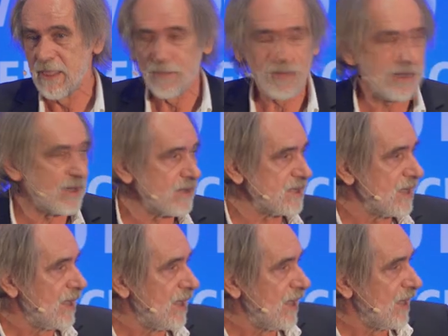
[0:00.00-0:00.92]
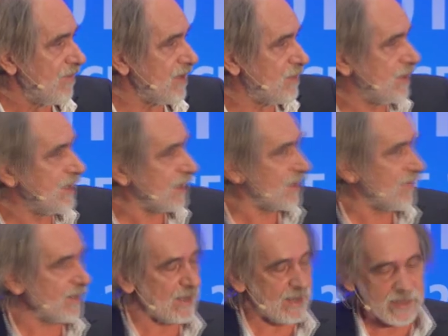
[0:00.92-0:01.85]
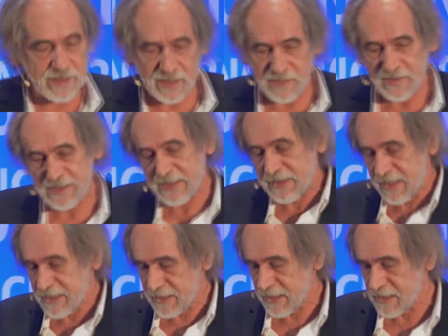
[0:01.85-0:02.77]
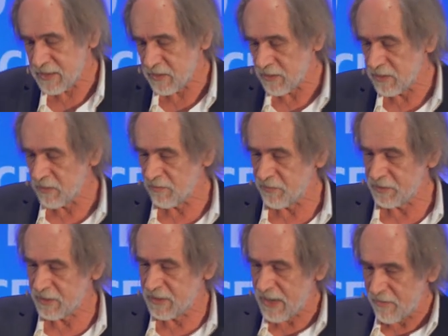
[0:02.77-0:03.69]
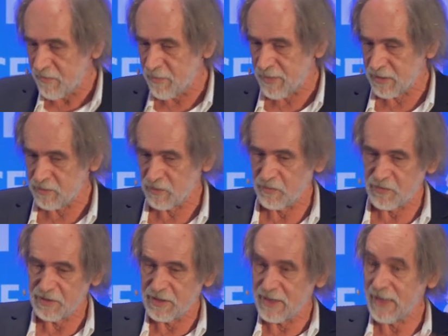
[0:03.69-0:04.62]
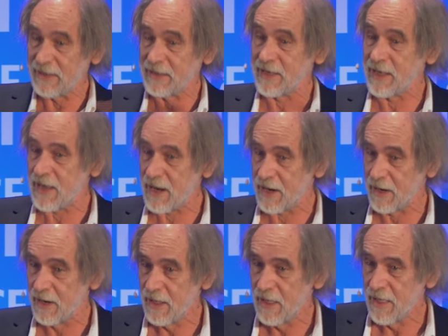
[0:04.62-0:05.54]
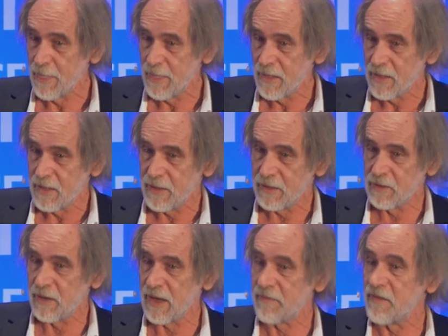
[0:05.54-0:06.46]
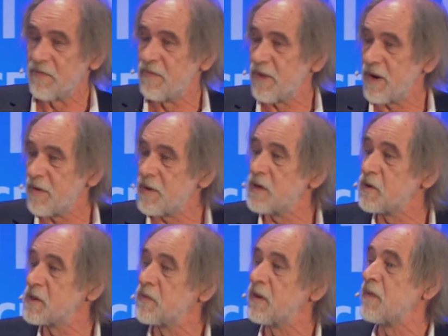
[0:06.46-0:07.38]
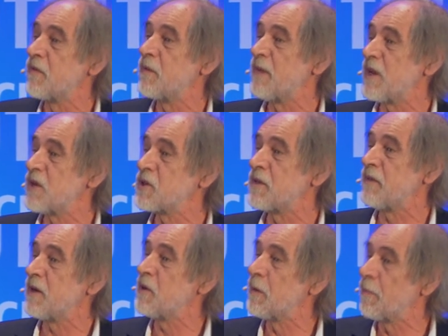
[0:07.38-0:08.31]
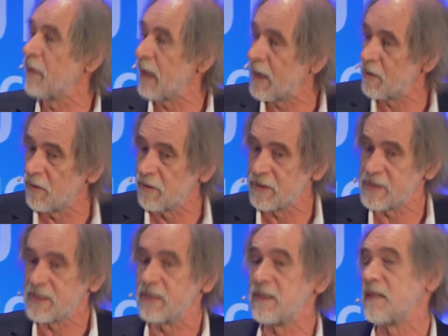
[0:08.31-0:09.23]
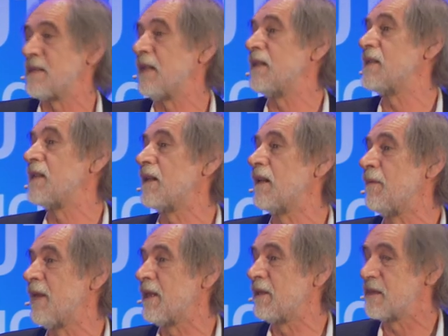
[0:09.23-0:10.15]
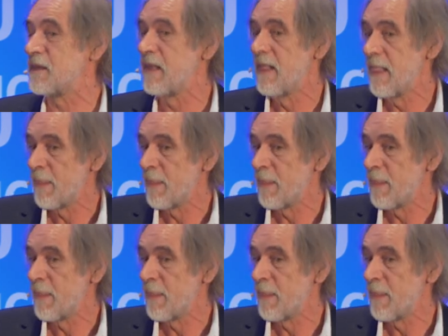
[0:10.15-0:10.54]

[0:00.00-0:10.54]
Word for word: Because with predictive analytics, with statistics, you, you, for the government or for the healthcare, you have a very useful information when you apply all these statistical methods.